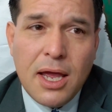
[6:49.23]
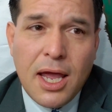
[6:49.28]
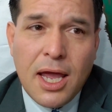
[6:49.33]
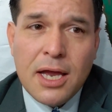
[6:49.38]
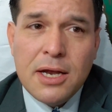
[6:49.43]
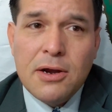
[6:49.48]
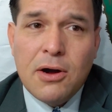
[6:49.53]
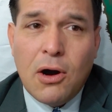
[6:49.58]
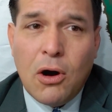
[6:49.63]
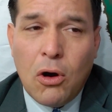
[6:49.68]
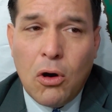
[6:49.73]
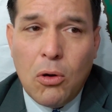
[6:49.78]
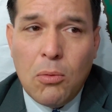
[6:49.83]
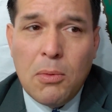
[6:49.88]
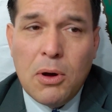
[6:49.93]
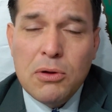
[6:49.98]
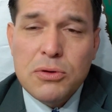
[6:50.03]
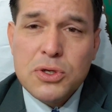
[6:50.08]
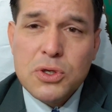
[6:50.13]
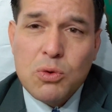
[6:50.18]
and
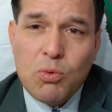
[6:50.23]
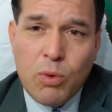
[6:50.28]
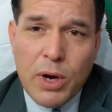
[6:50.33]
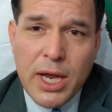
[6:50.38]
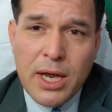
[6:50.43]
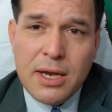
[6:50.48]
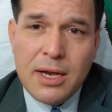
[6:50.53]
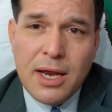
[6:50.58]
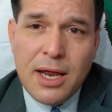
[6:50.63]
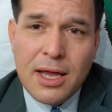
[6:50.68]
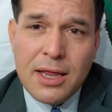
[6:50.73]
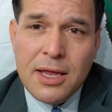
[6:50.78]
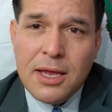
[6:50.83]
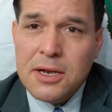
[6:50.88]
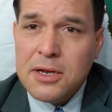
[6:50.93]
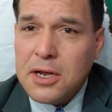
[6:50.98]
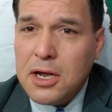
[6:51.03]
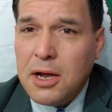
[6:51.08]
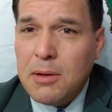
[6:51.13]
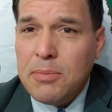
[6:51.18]
almost win, and the
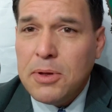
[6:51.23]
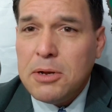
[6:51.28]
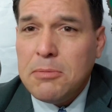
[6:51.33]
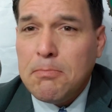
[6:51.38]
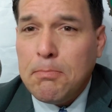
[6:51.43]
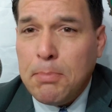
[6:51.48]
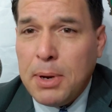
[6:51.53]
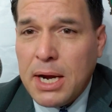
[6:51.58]
incumbent